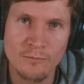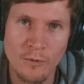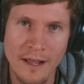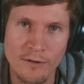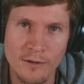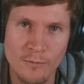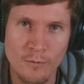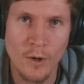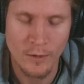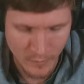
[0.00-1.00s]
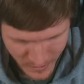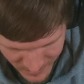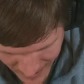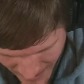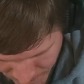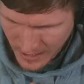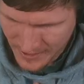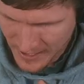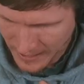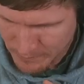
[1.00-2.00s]
whatever, we're rolling with it today.
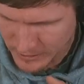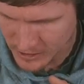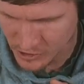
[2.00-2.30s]
A non-building